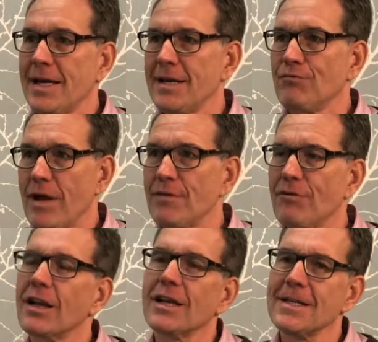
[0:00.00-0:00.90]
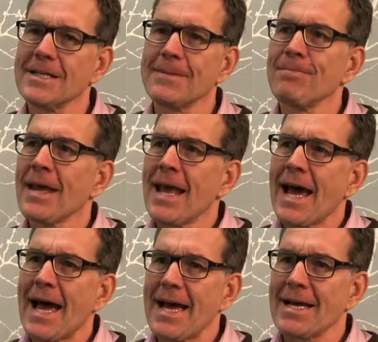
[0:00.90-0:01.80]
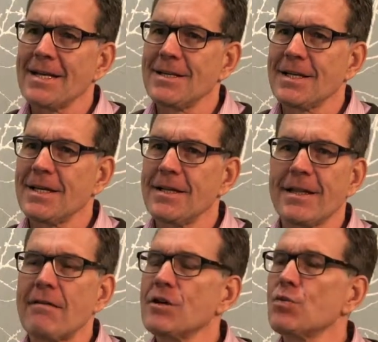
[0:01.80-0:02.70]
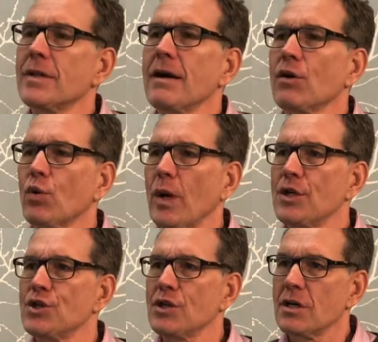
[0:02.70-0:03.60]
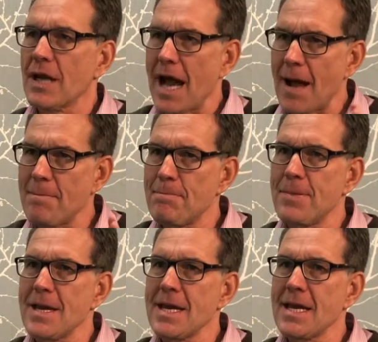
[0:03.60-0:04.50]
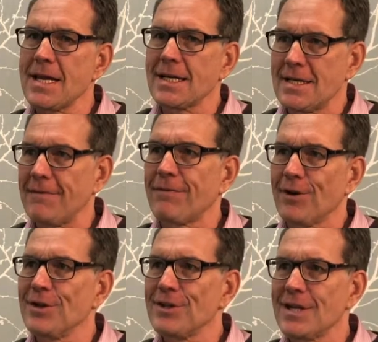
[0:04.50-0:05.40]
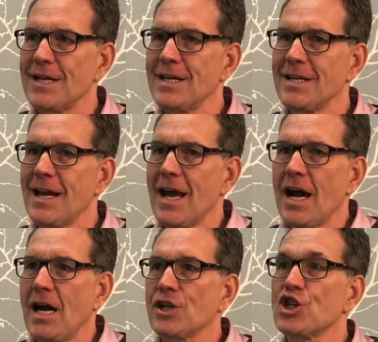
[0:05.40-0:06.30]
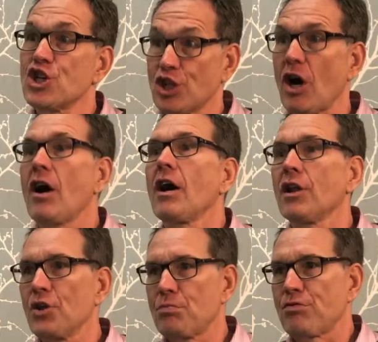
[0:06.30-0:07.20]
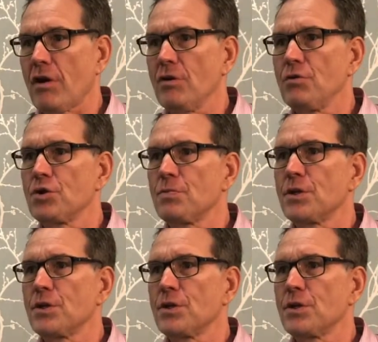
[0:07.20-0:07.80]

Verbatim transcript: in Rutland. And there is, without question, a big difference in style and approach